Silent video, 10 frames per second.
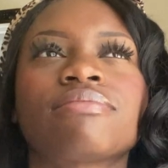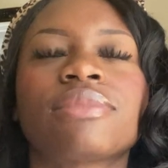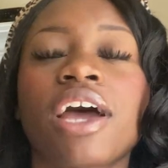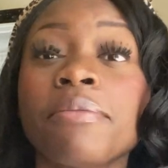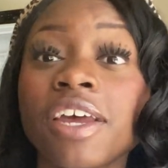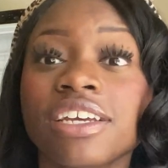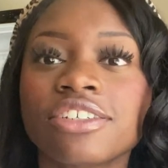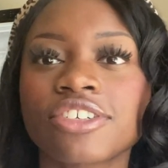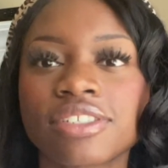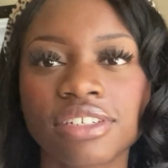I'm not
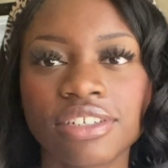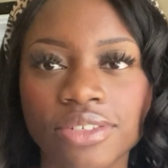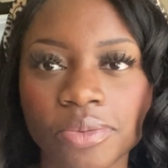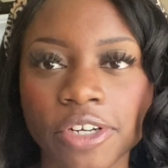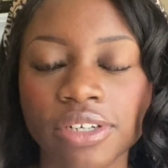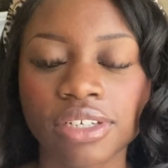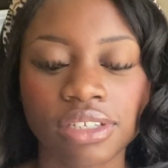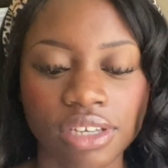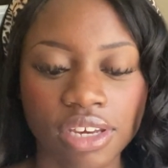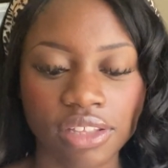interested in his work.
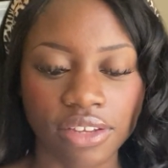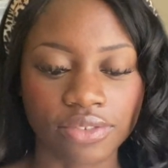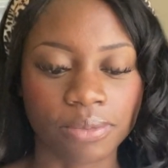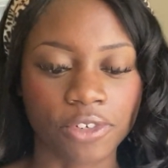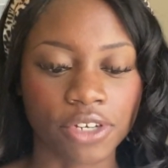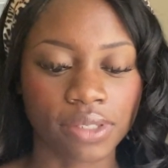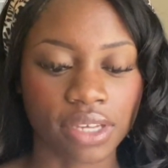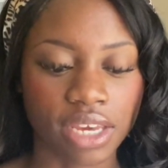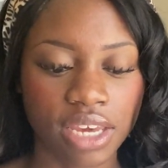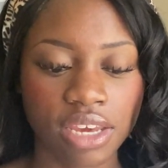That's what I'm trying to
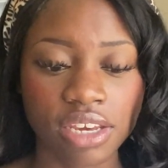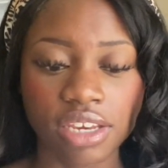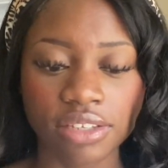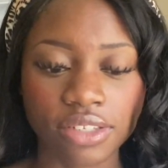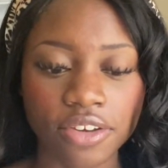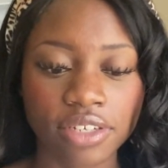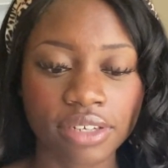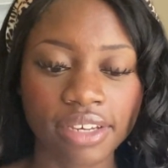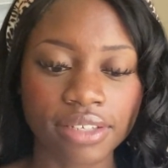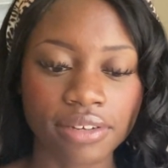say. And so it
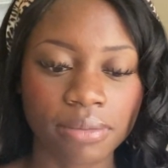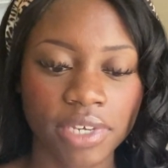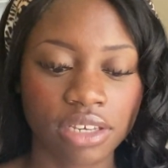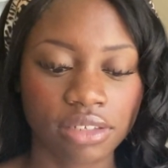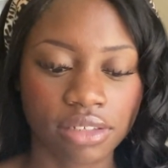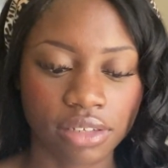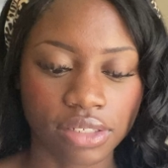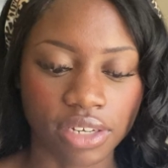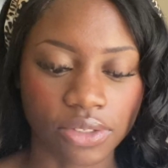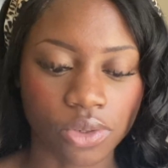ties a little bit into this
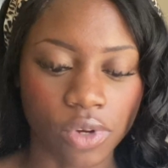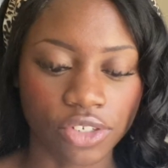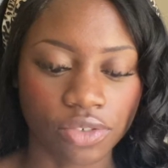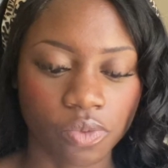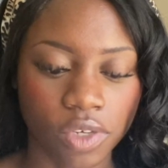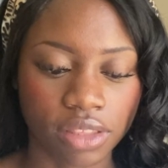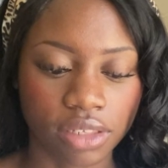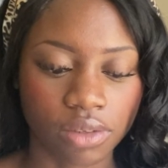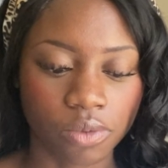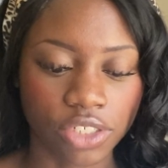next question,
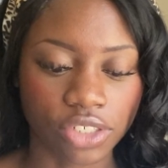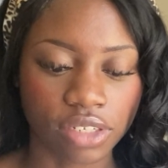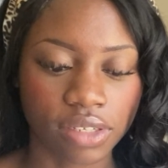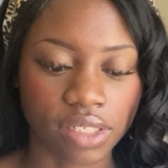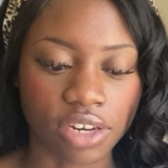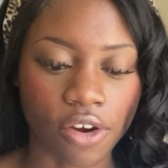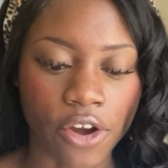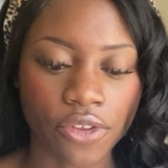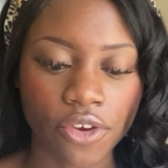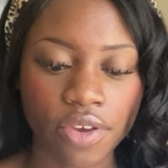which is an
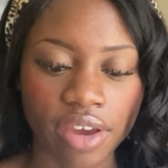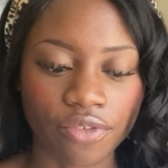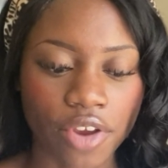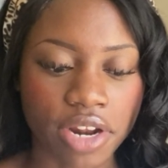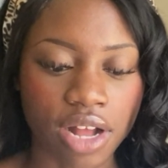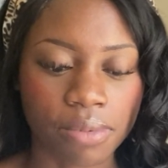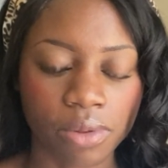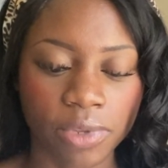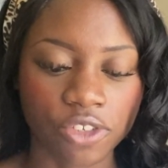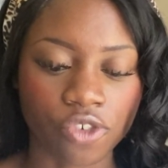author you have read a couple
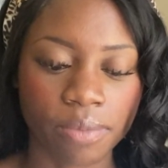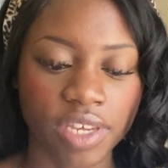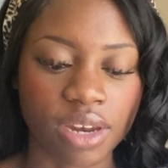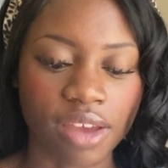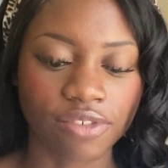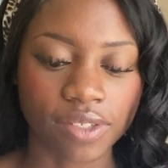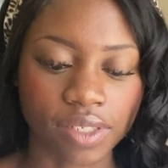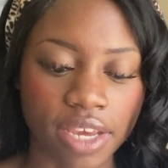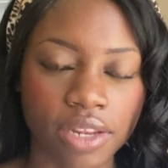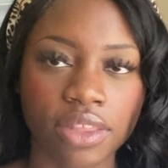of books from and have
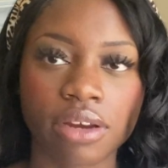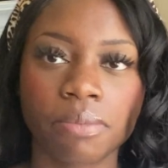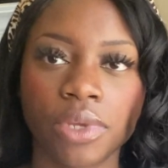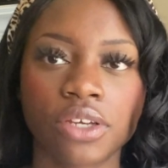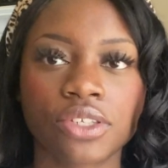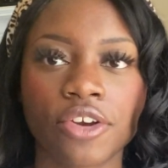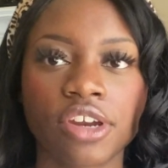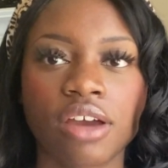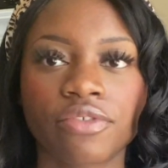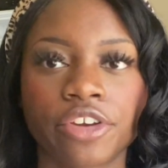decided their books are
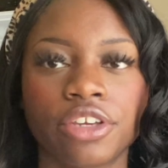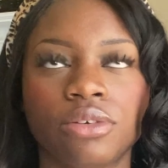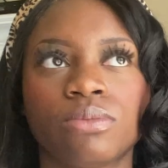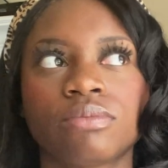not for you.